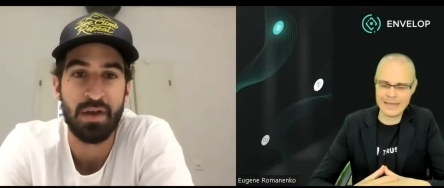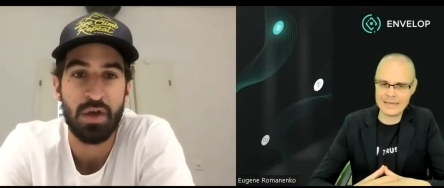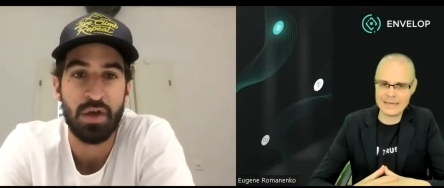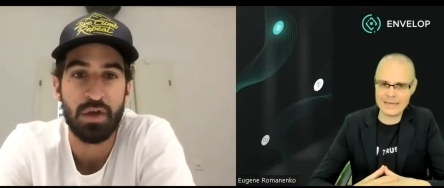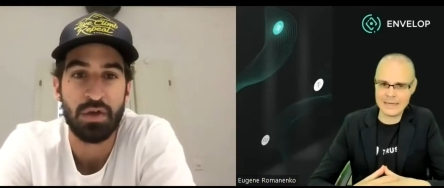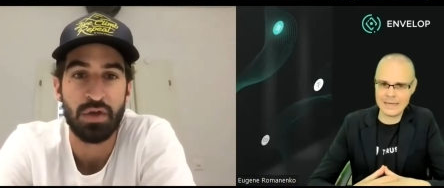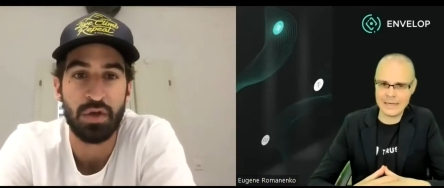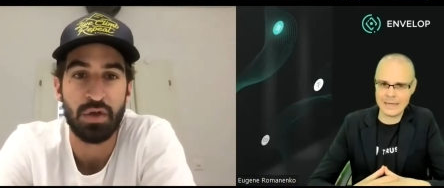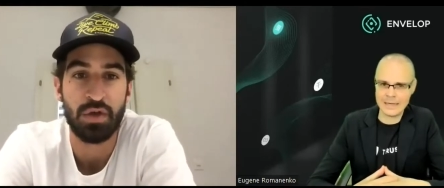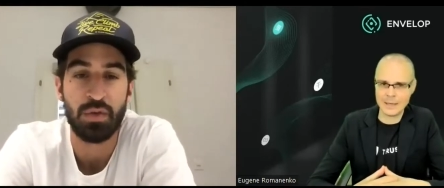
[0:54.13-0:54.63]

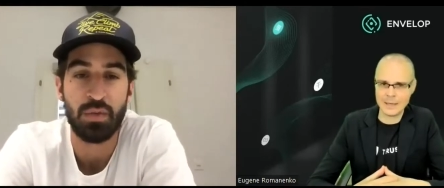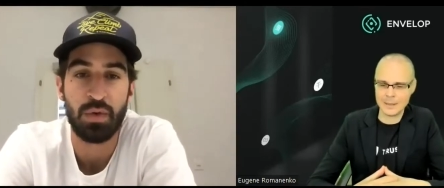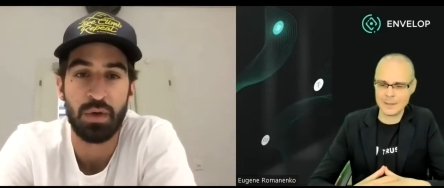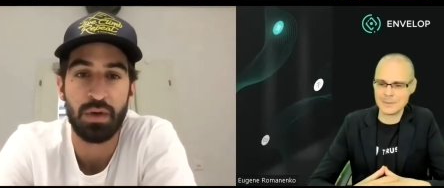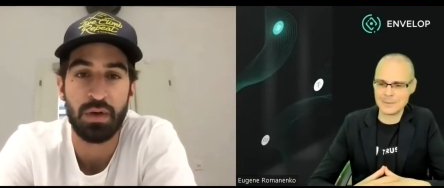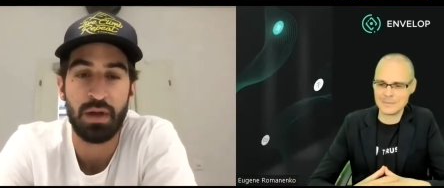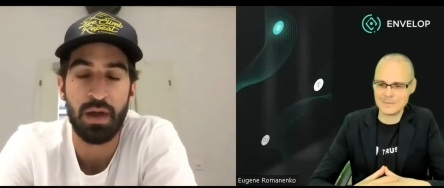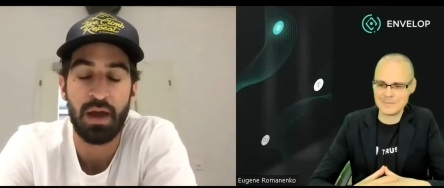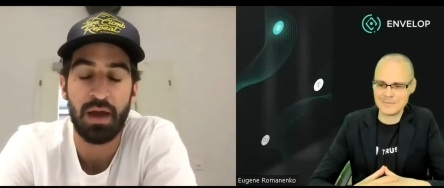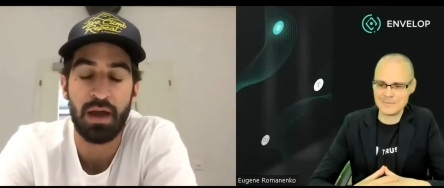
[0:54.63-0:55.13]
Speaker 1: So you want,
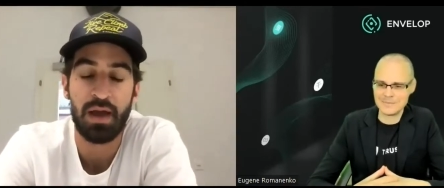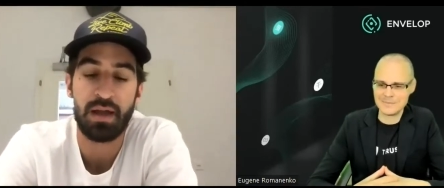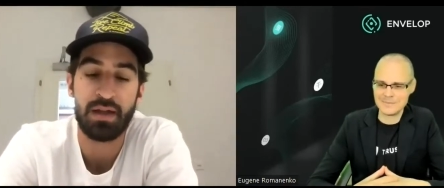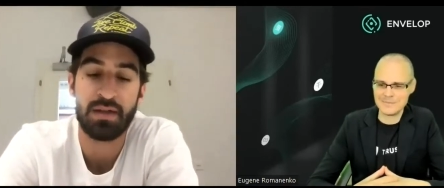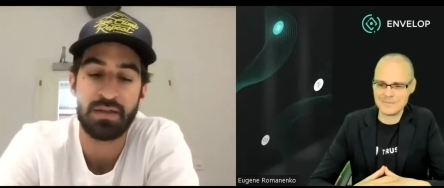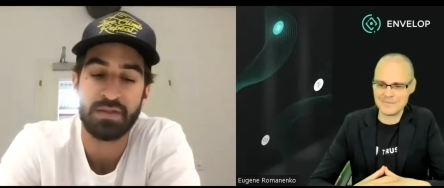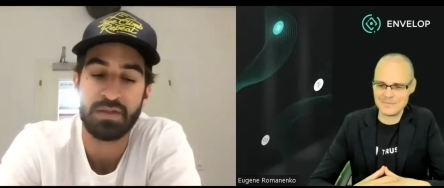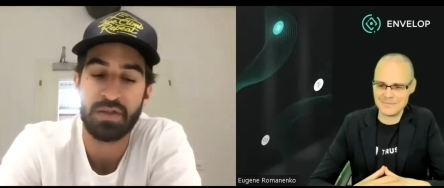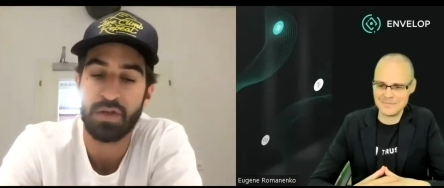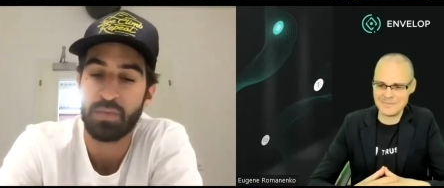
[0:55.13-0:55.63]
I'll
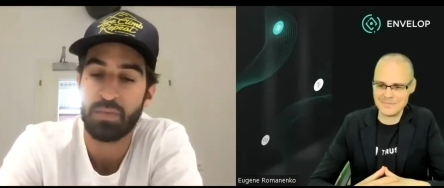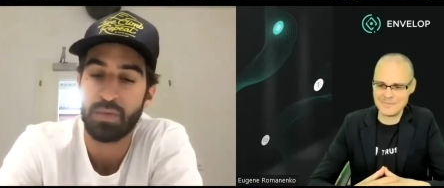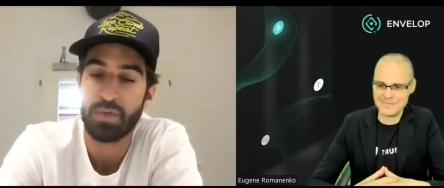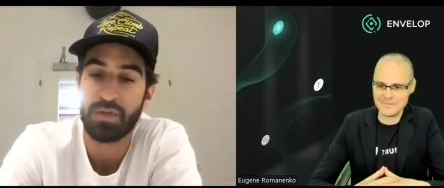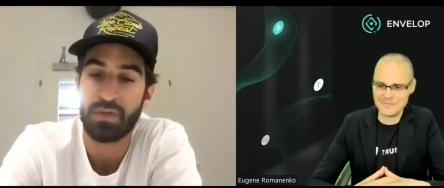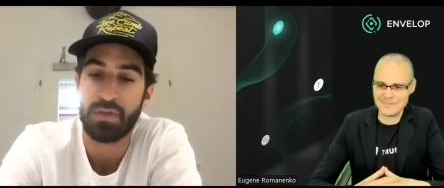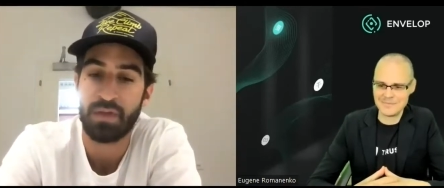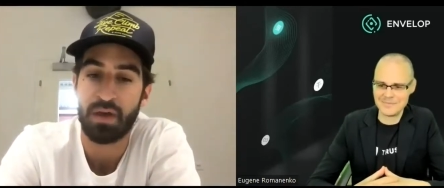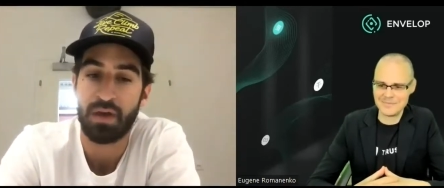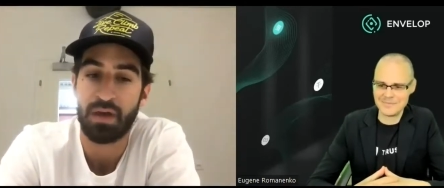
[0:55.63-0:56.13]
start with
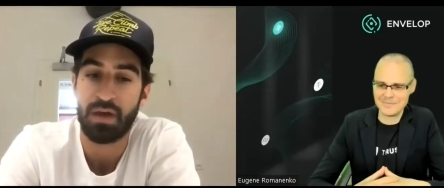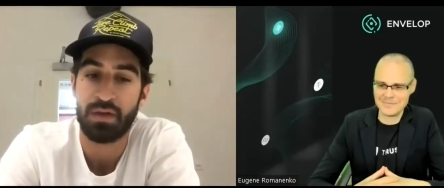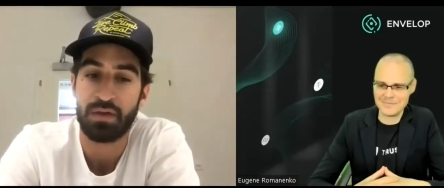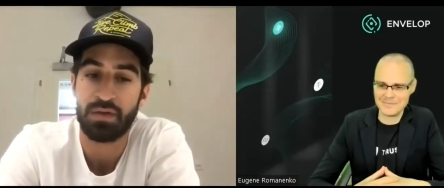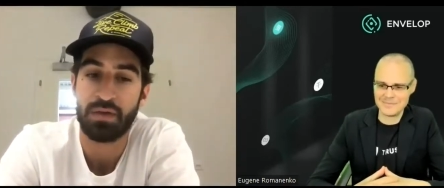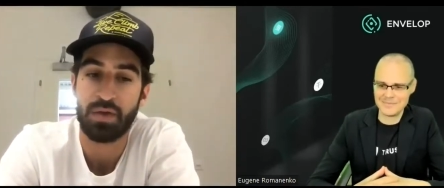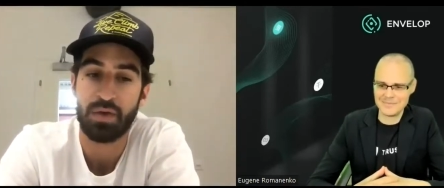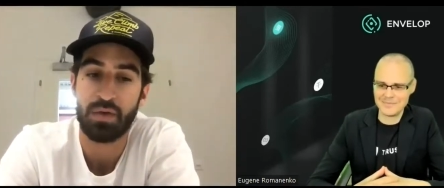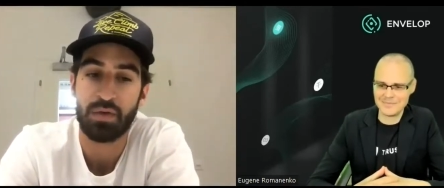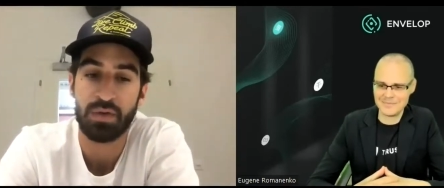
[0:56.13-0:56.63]
uh,
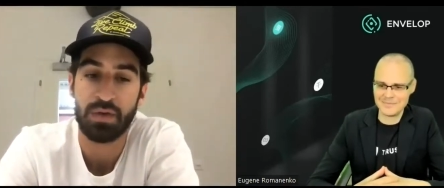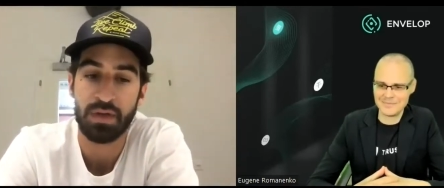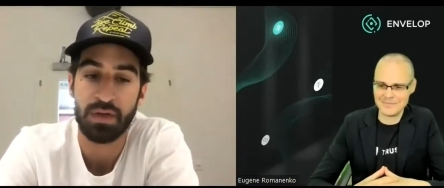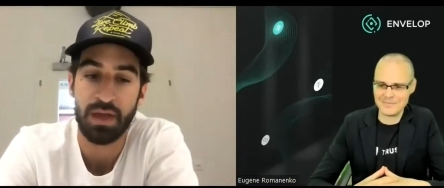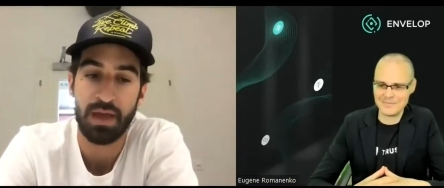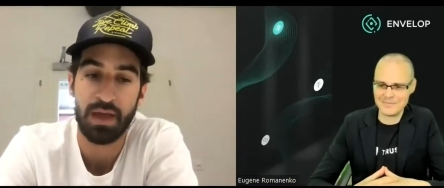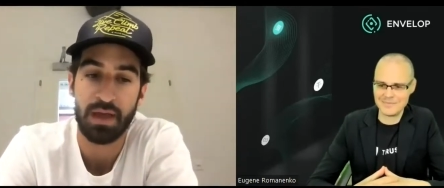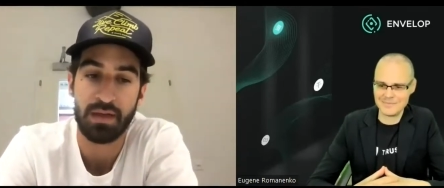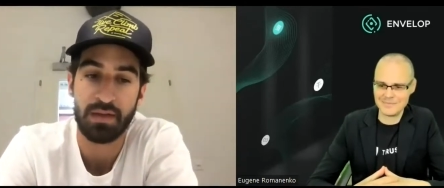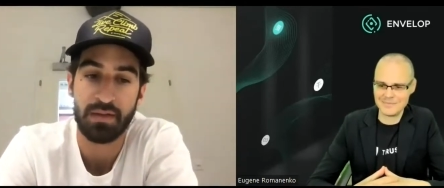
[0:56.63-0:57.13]

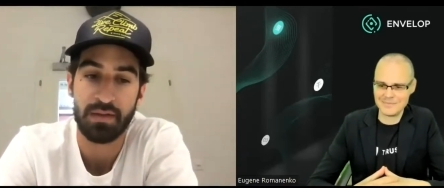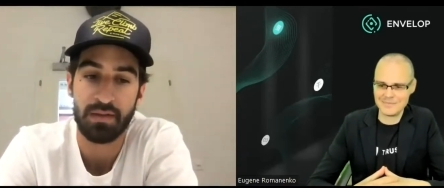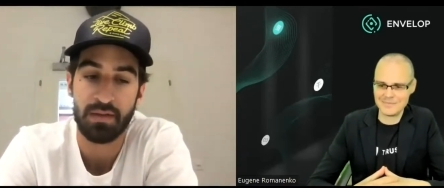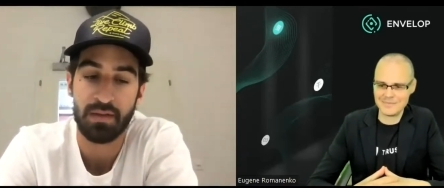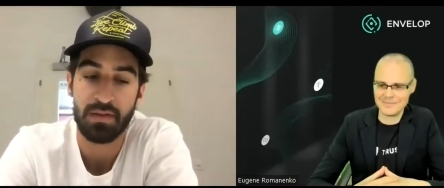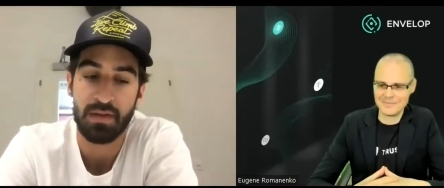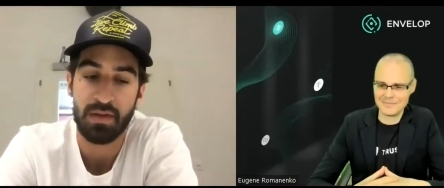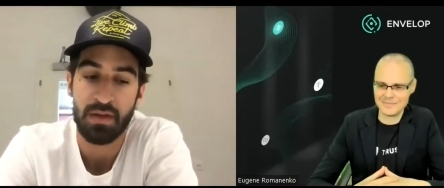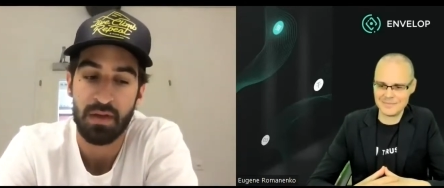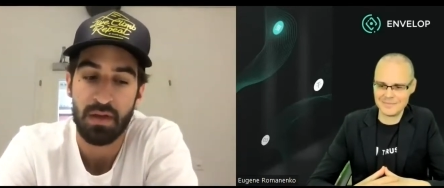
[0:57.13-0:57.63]
TokenGate
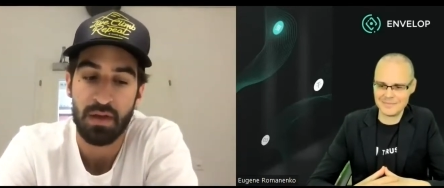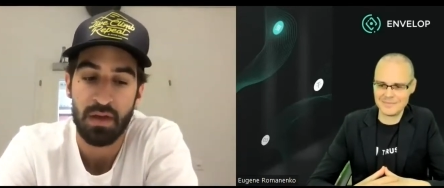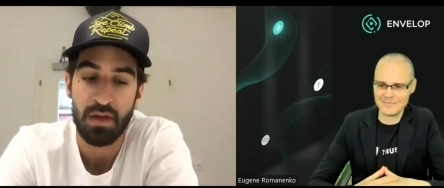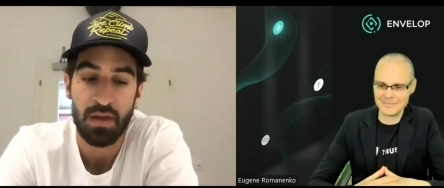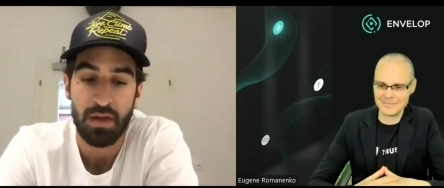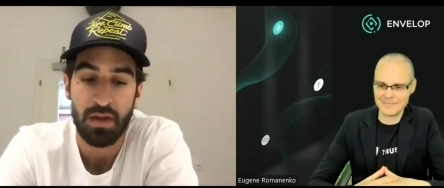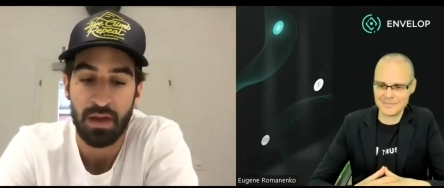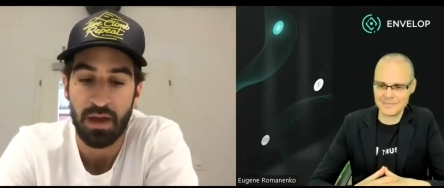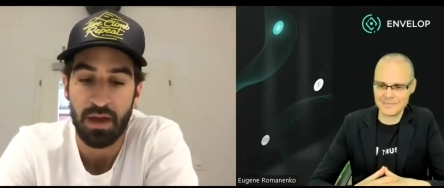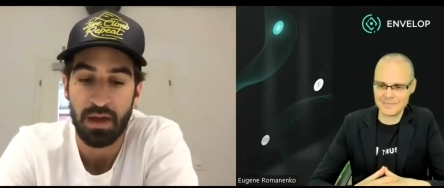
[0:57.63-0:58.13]

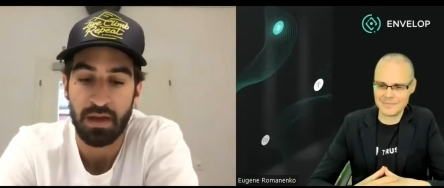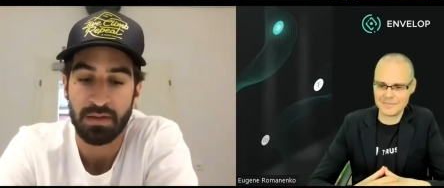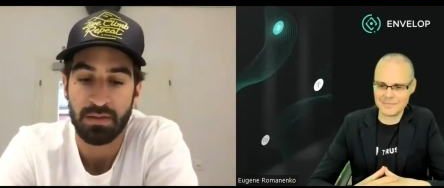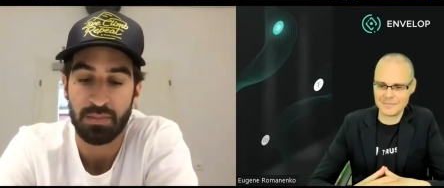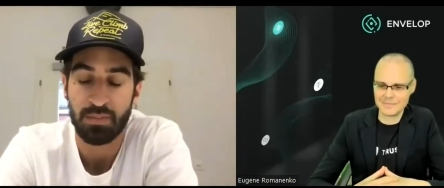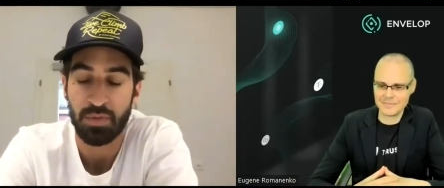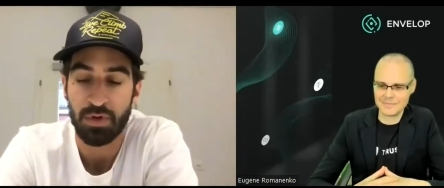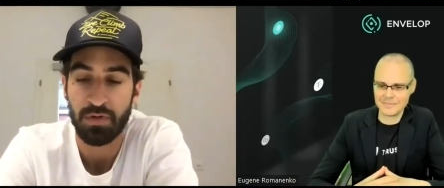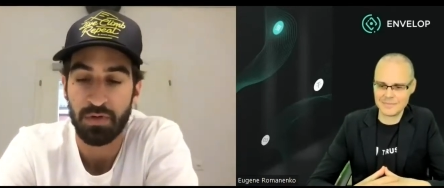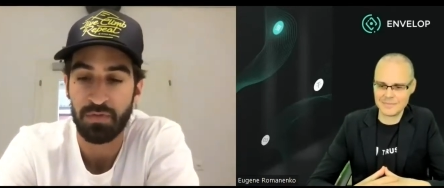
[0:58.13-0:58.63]
as a
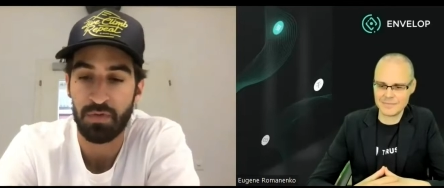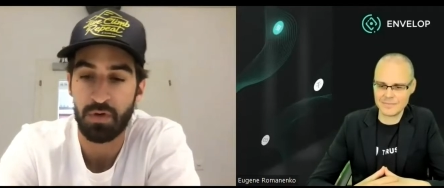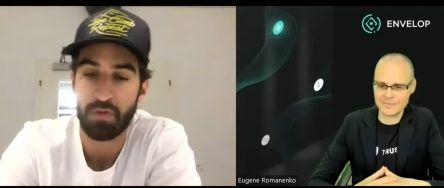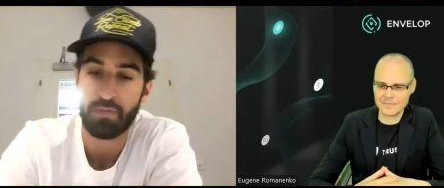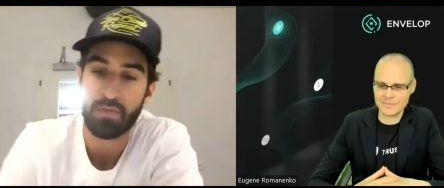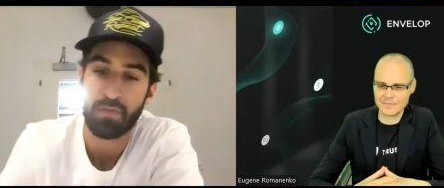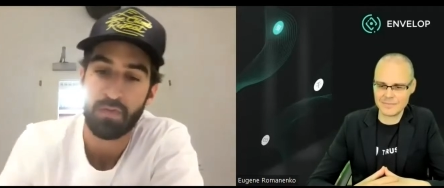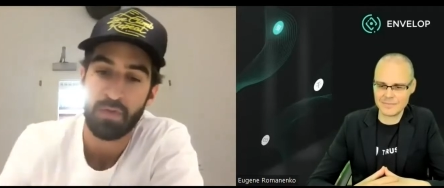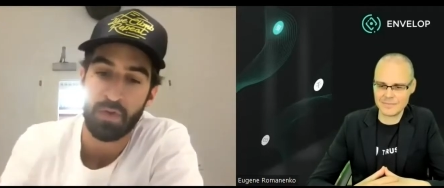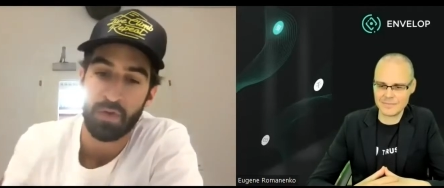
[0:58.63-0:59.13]
brief
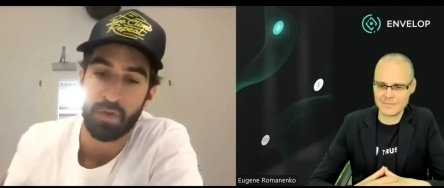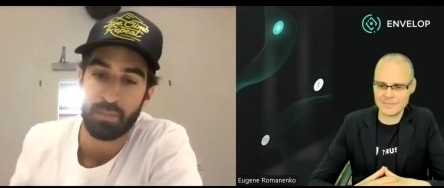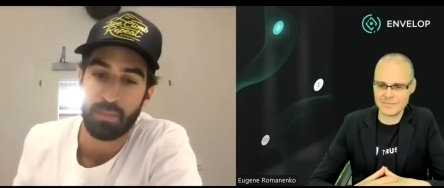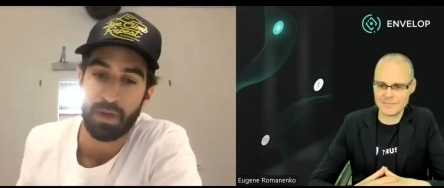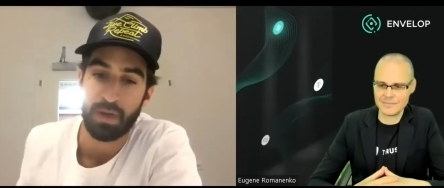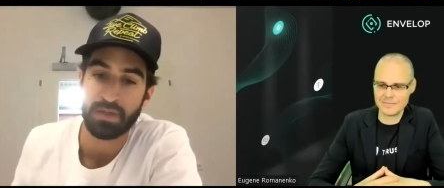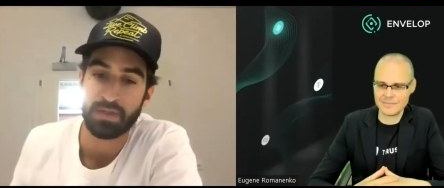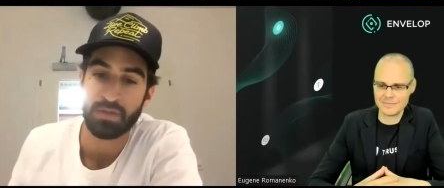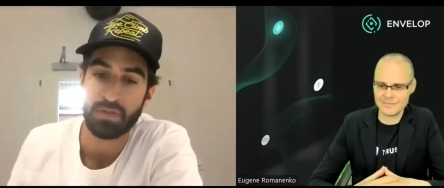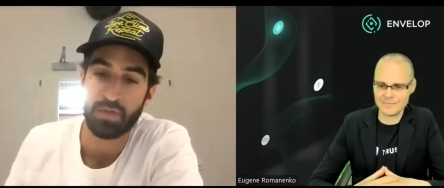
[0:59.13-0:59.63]
overview of my
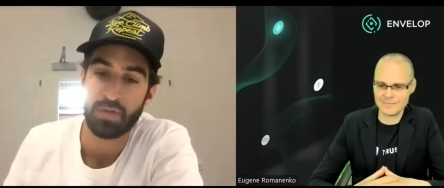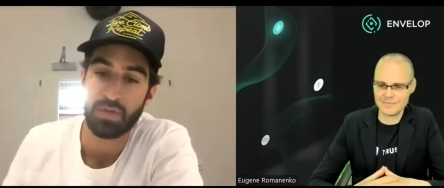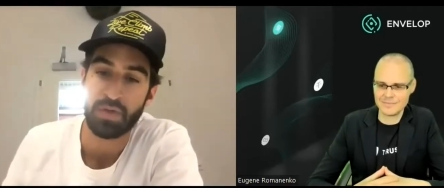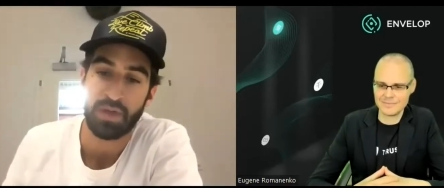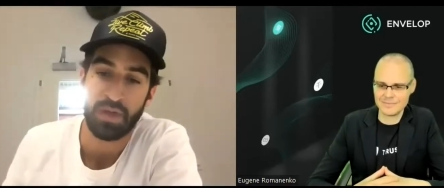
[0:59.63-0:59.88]
story.